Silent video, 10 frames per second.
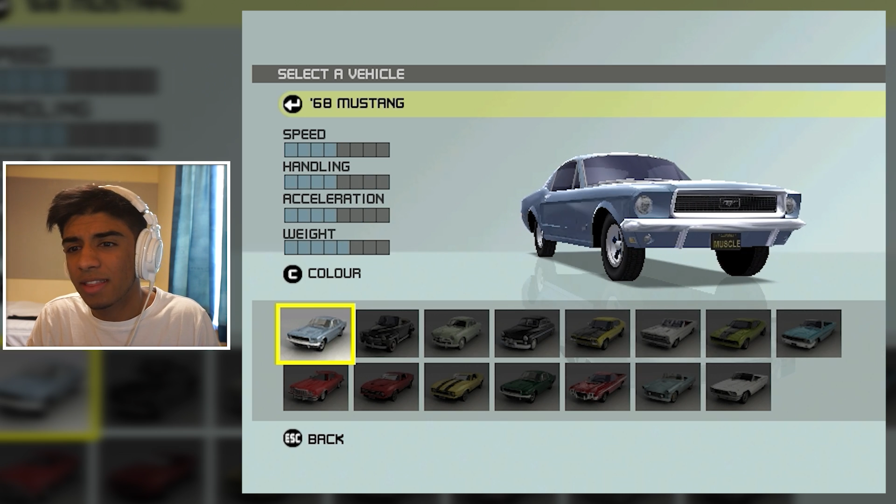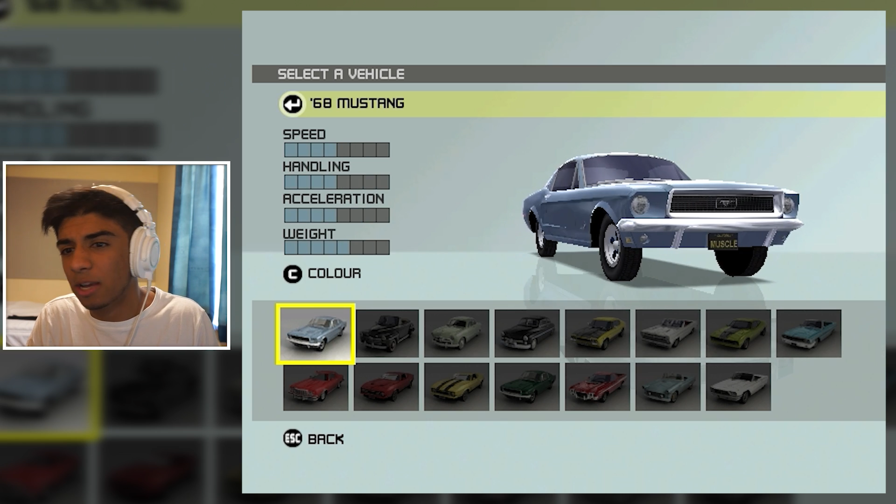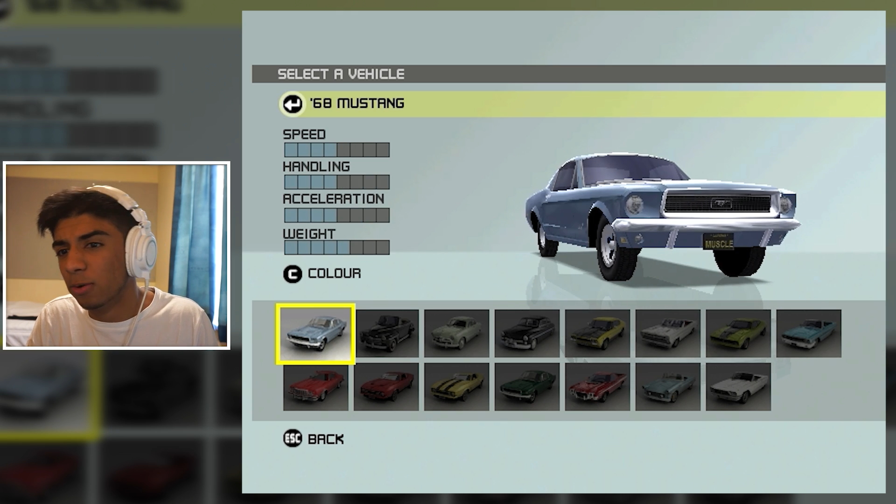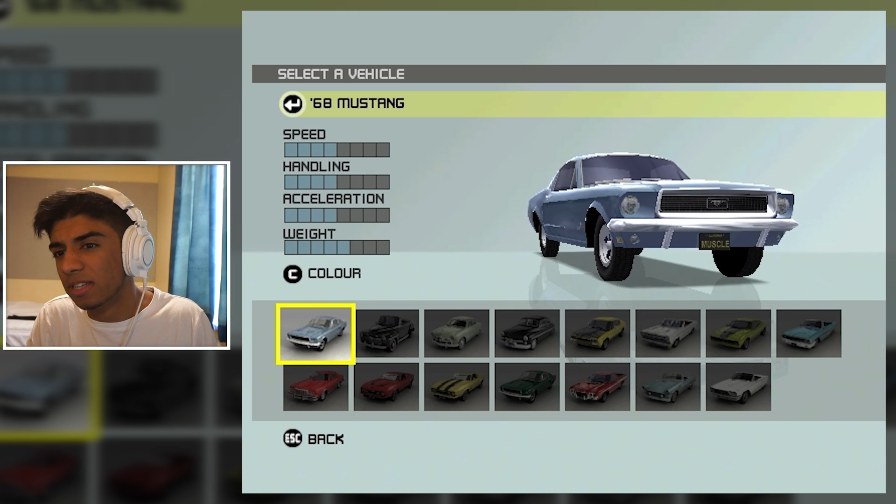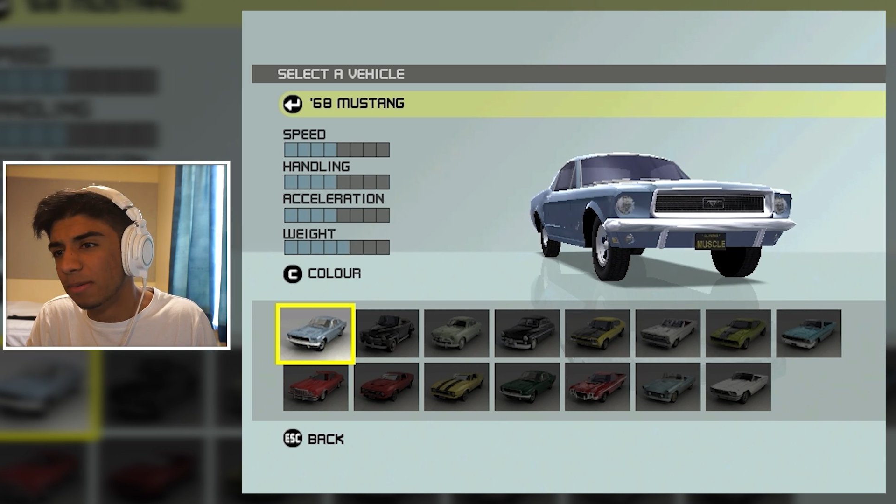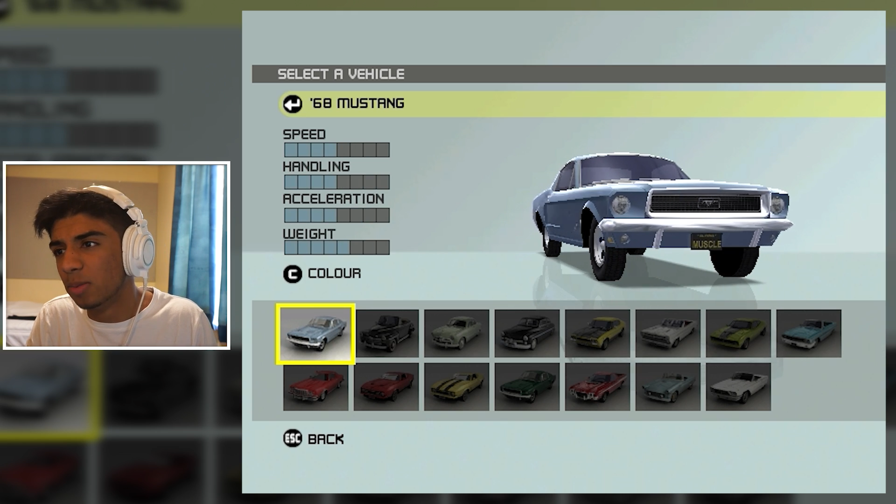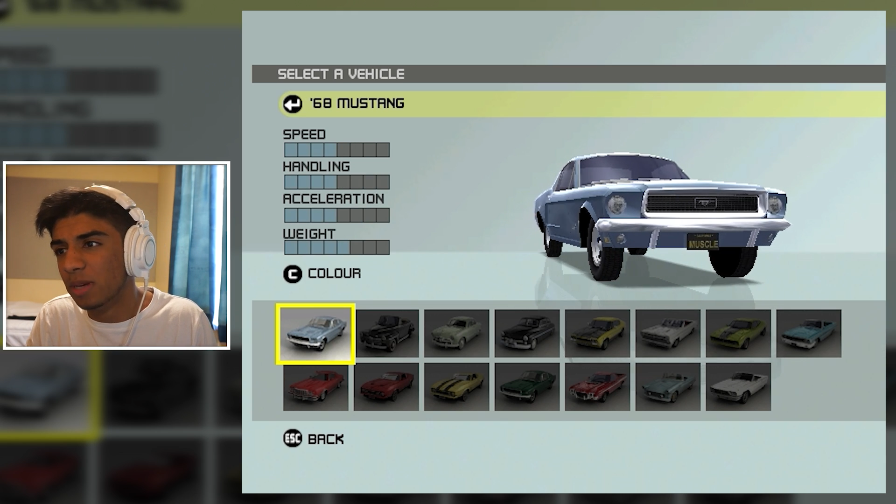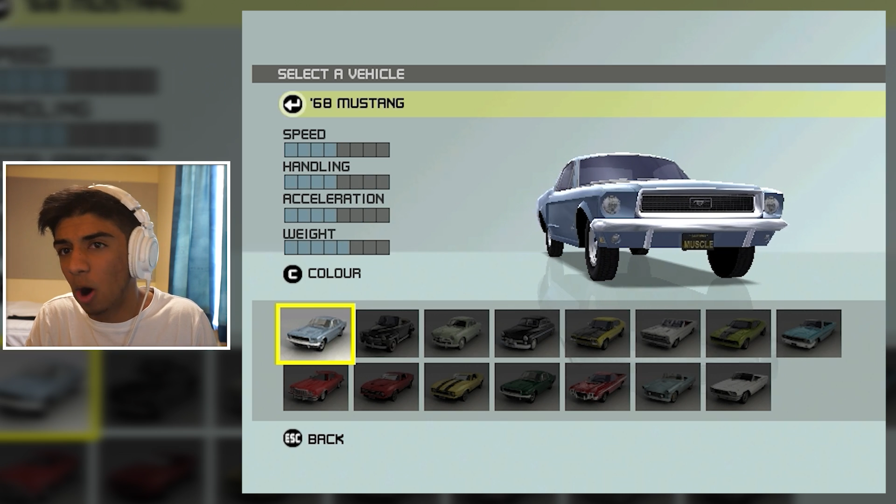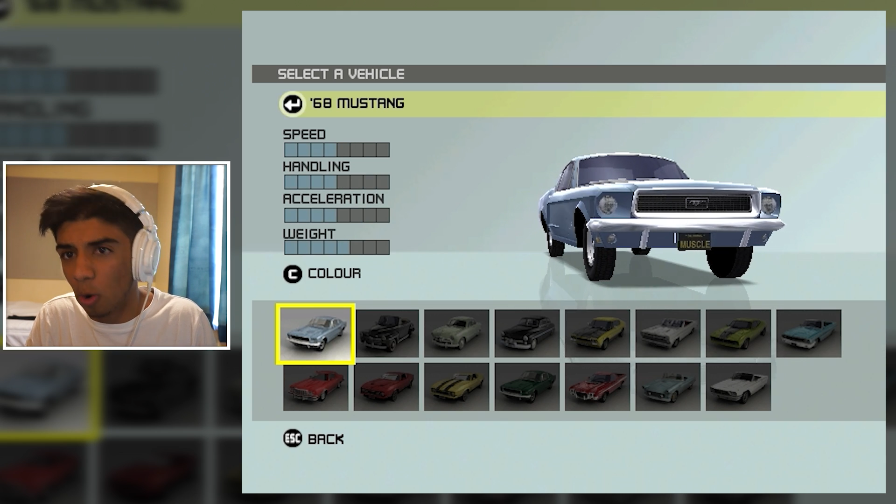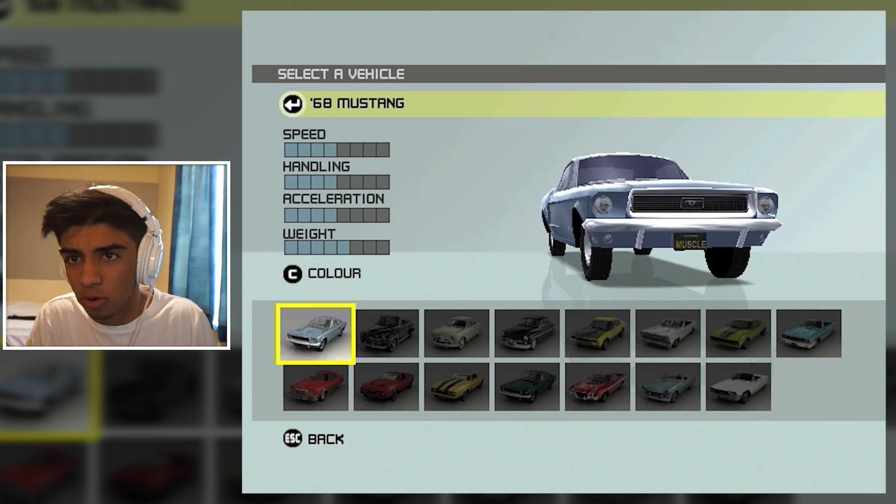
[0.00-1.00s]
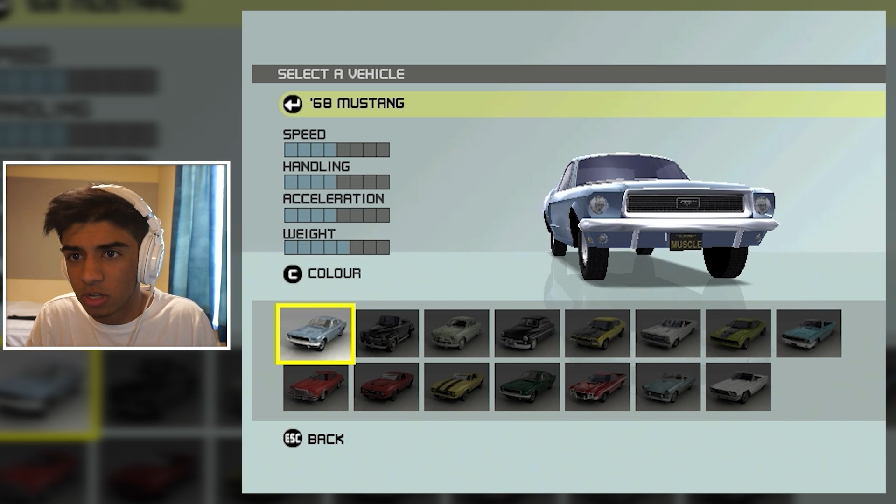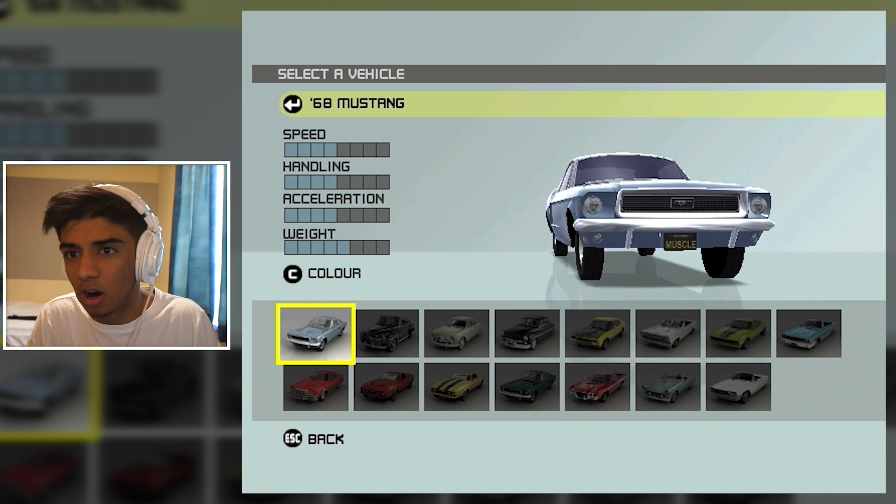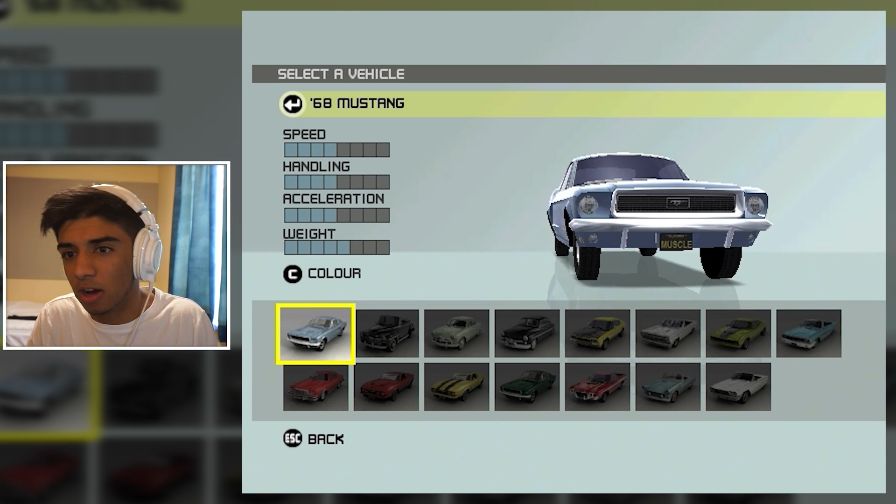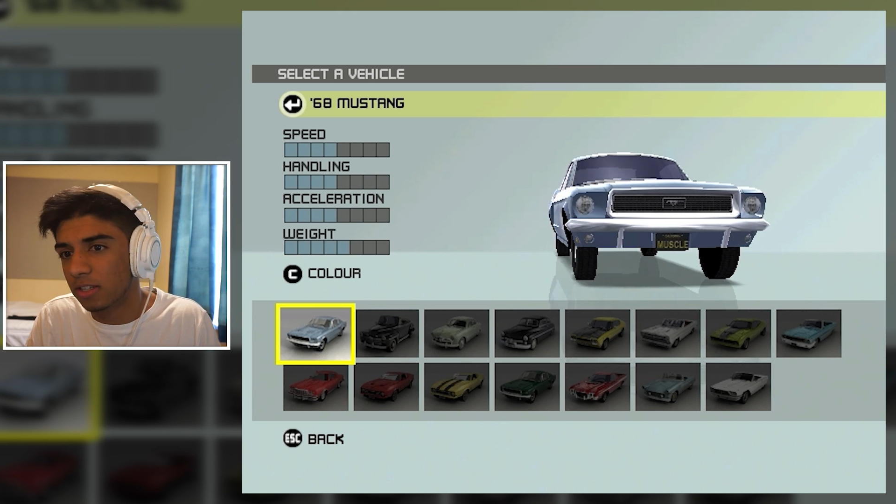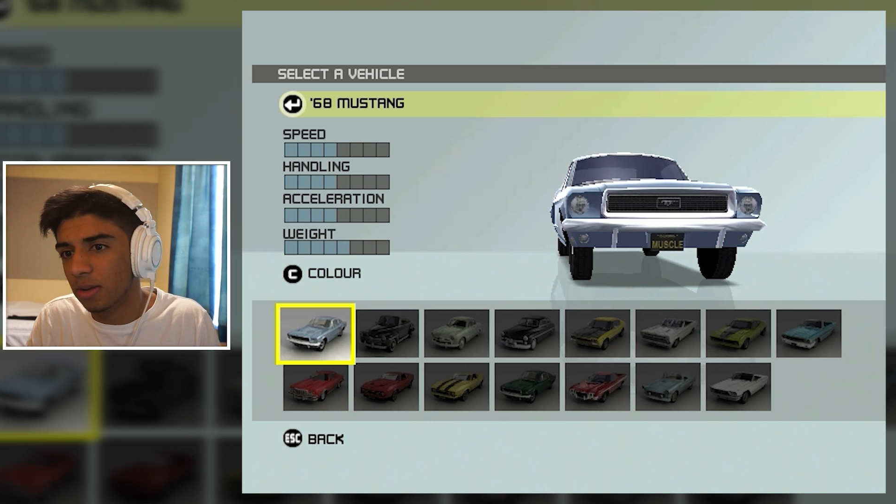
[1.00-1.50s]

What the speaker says: They all seem to be old cars.